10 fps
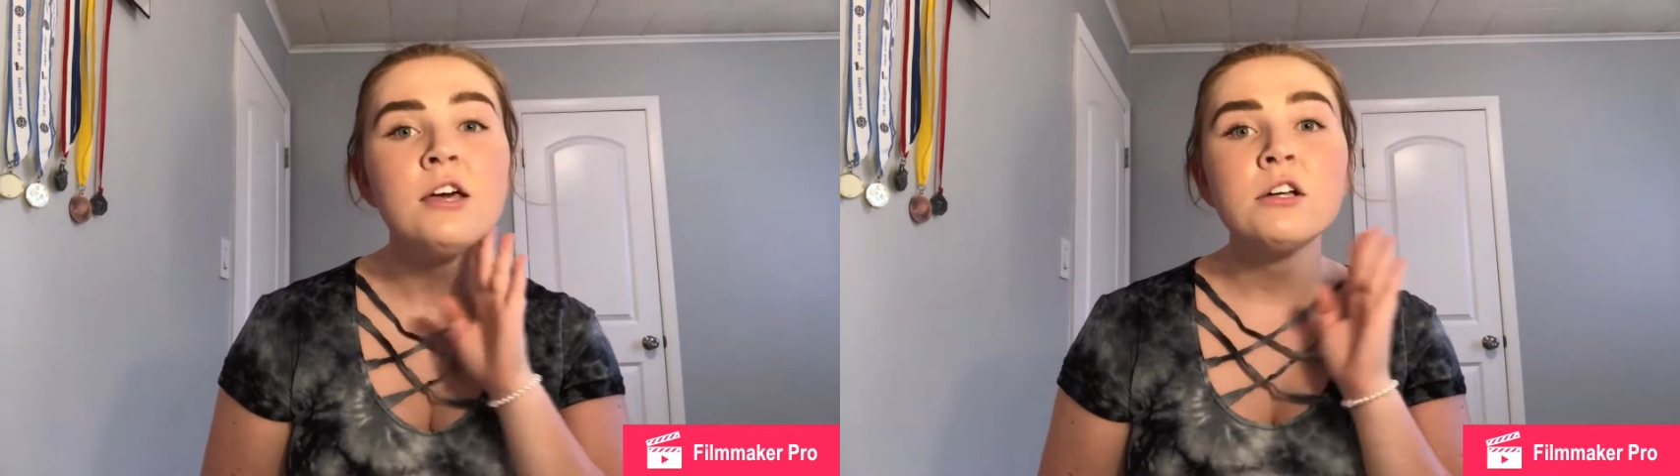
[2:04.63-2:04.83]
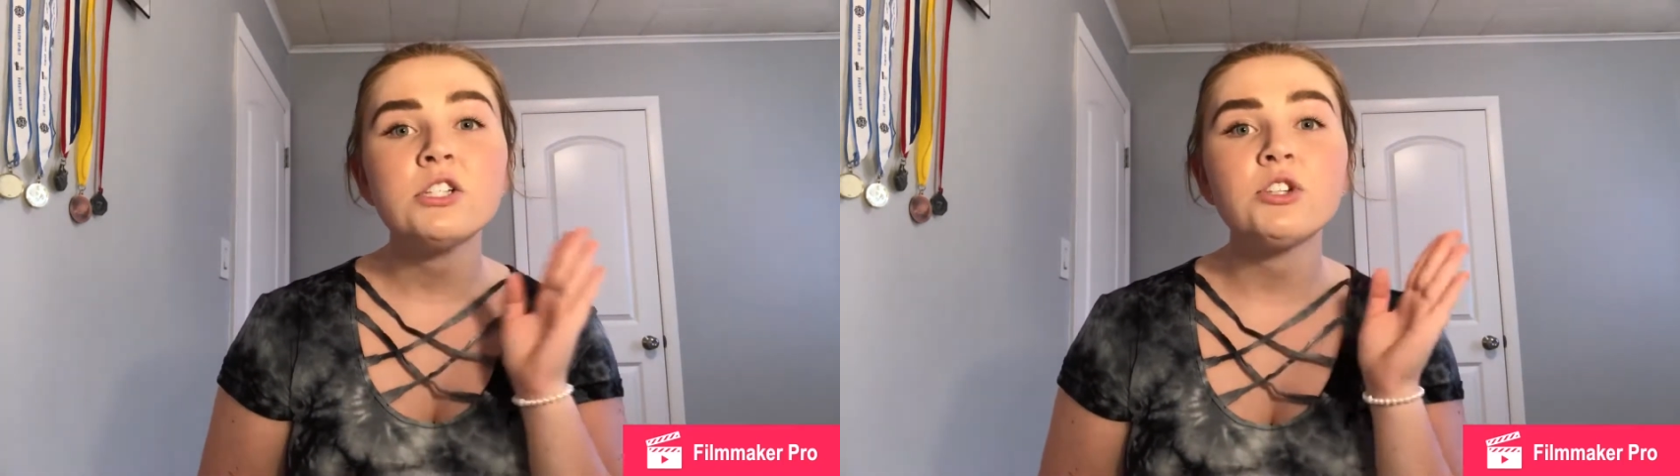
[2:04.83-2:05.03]

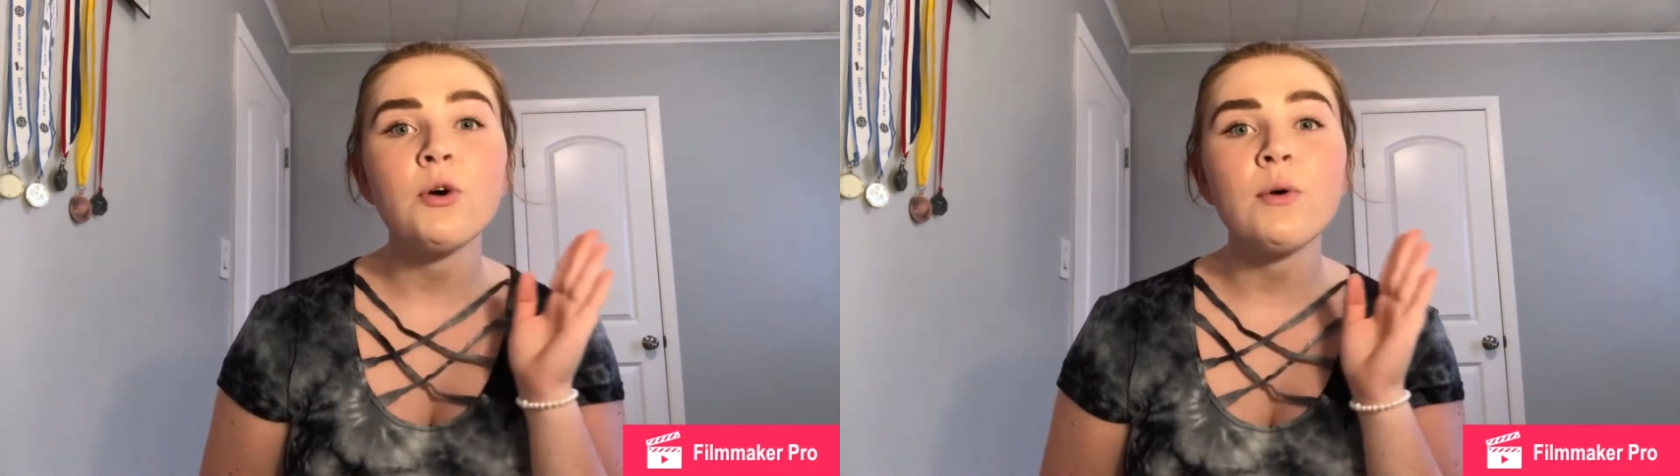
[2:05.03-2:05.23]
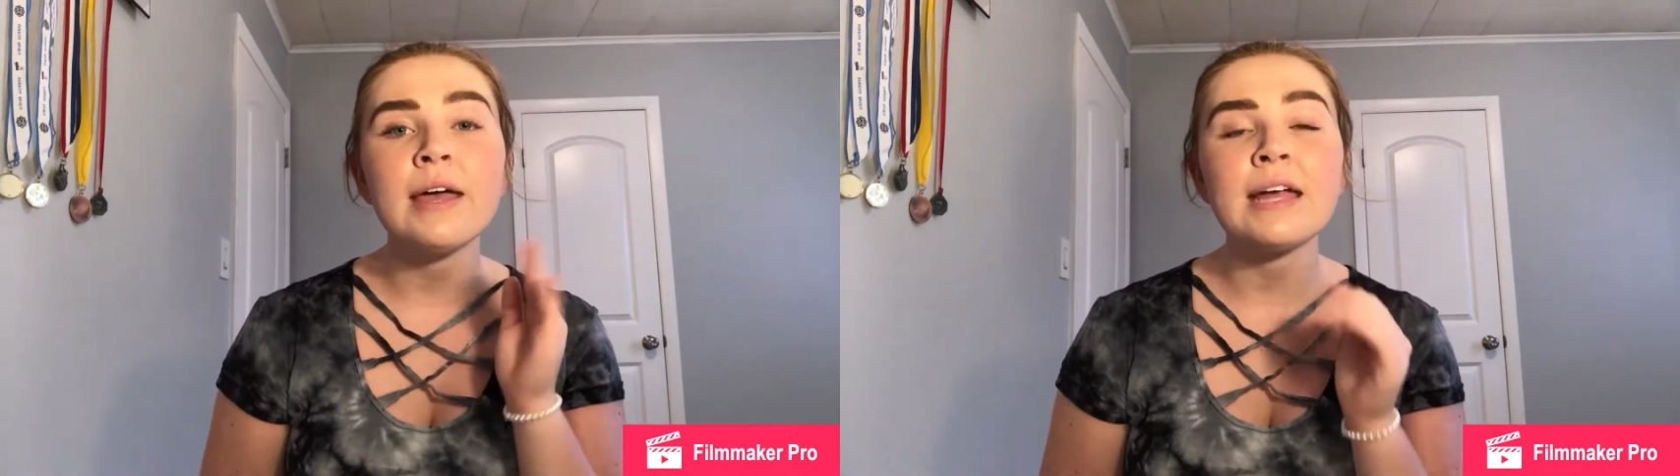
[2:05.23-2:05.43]

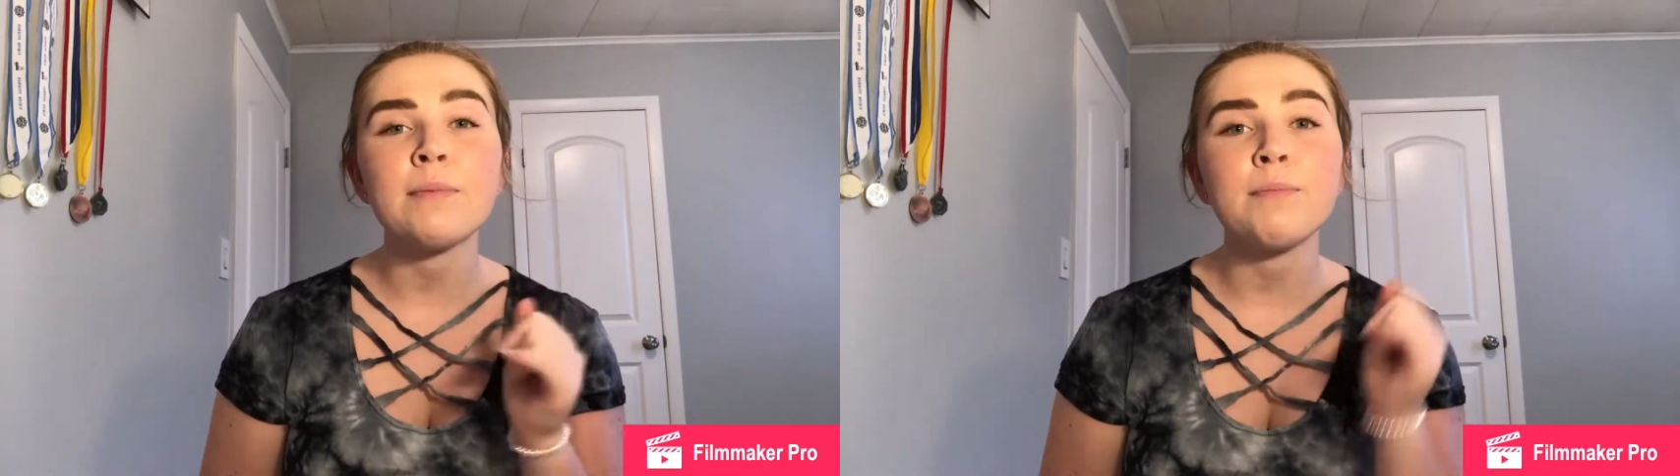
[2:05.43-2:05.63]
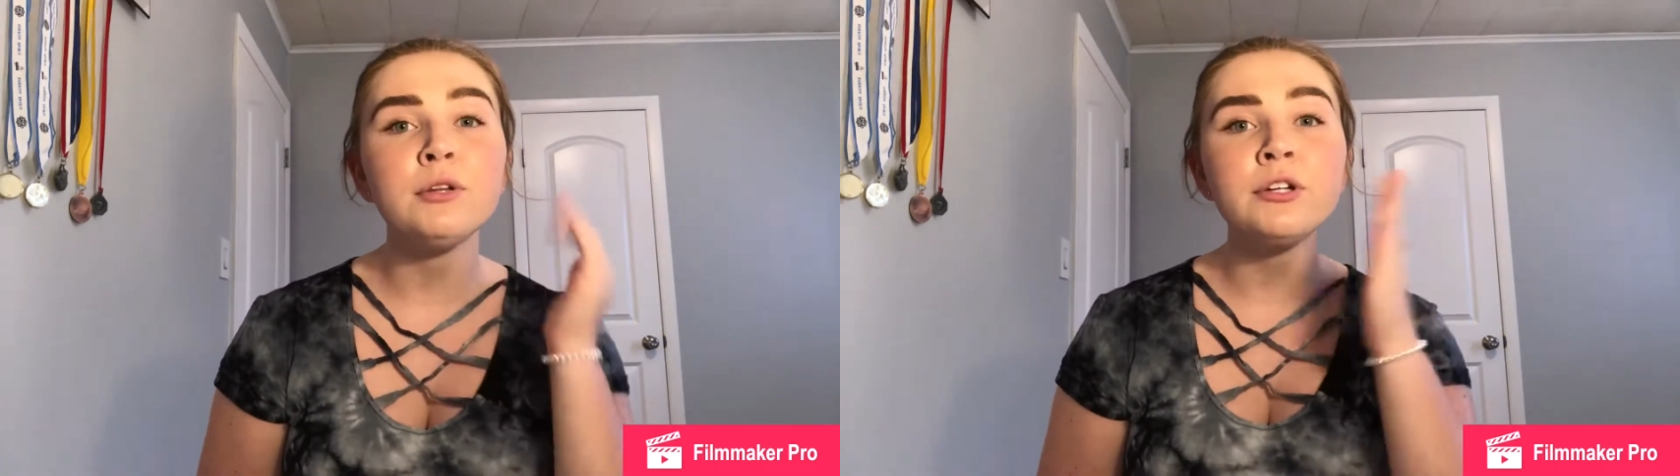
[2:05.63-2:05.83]
So
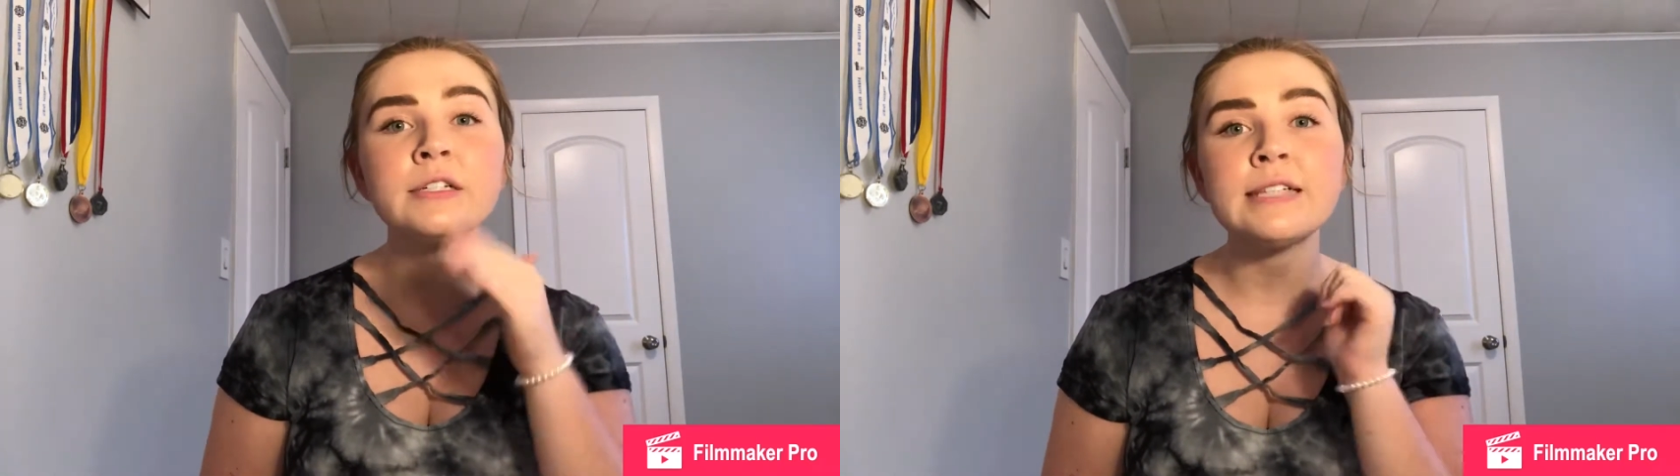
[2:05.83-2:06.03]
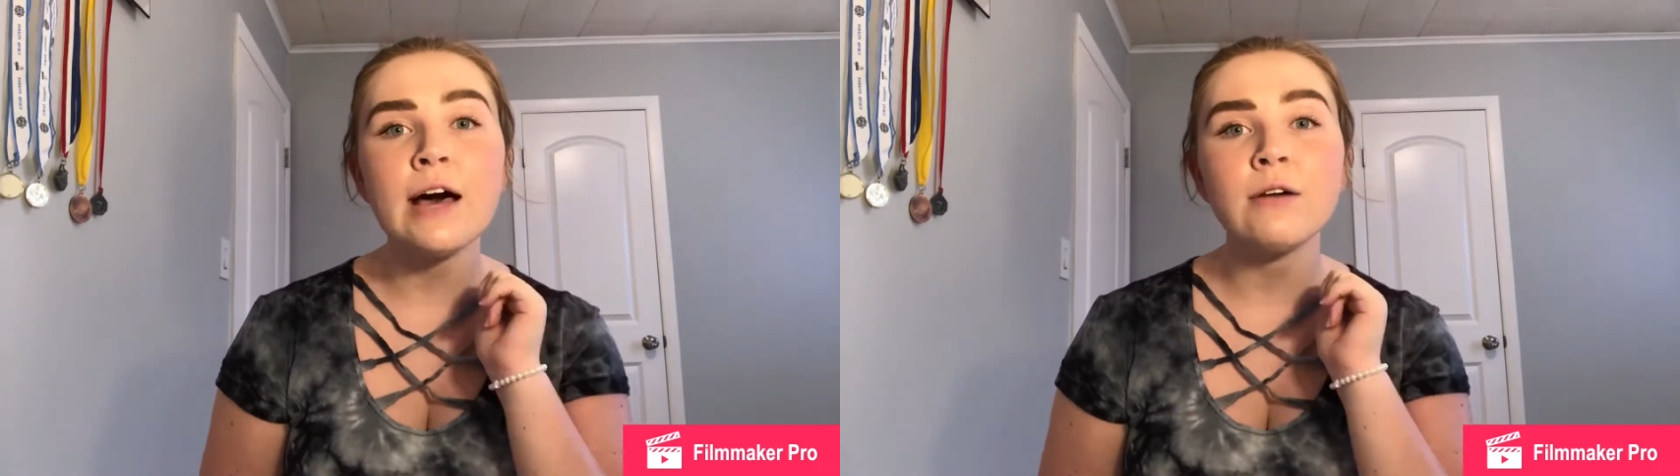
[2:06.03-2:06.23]
it
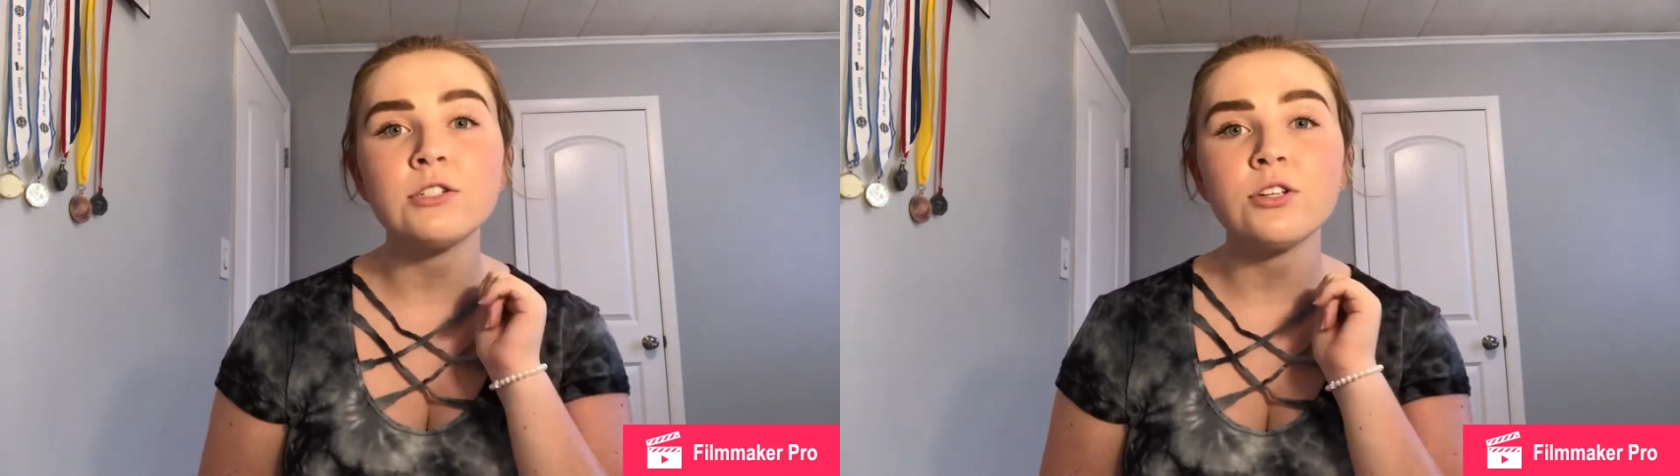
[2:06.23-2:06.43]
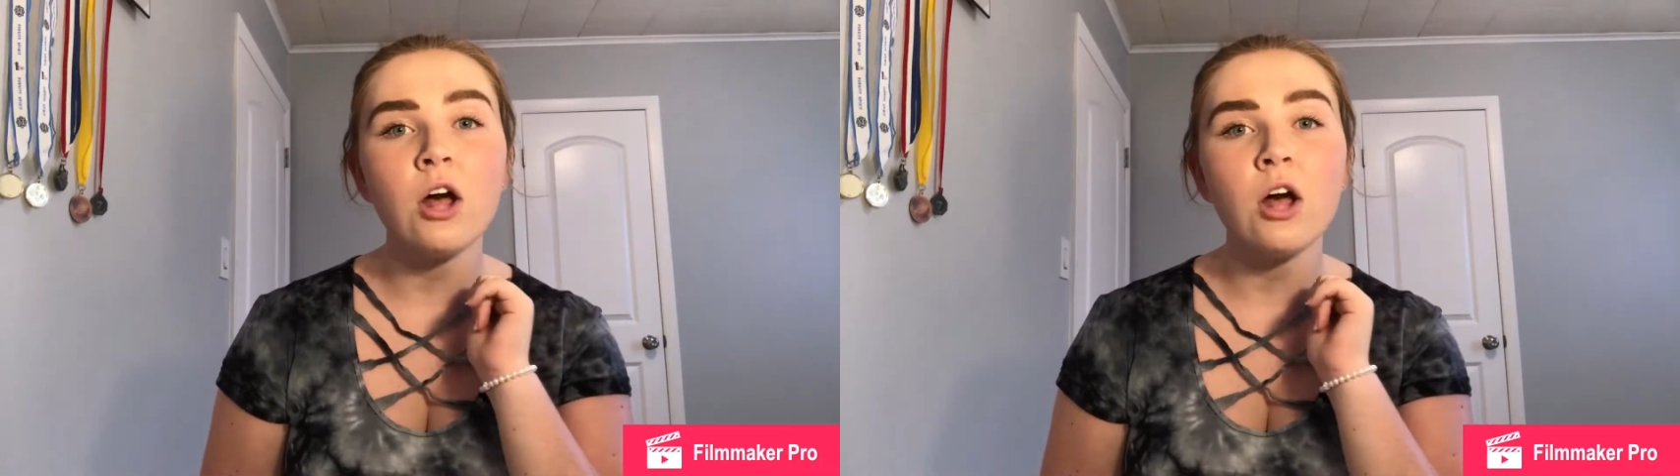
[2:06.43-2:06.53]
blurs out